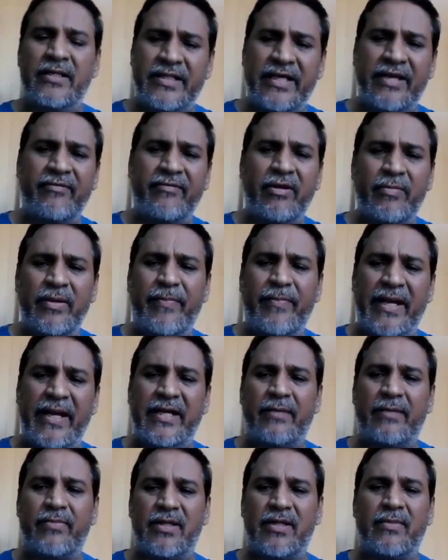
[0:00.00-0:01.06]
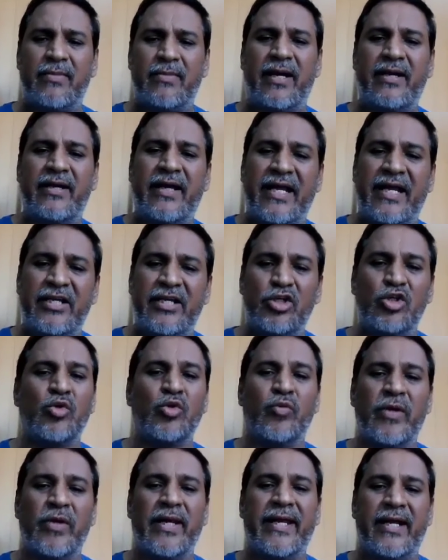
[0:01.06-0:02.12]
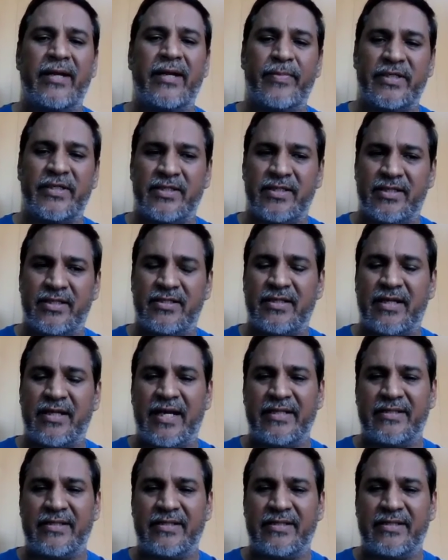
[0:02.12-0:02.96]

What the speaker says: There will be pent-up demand and you will get business.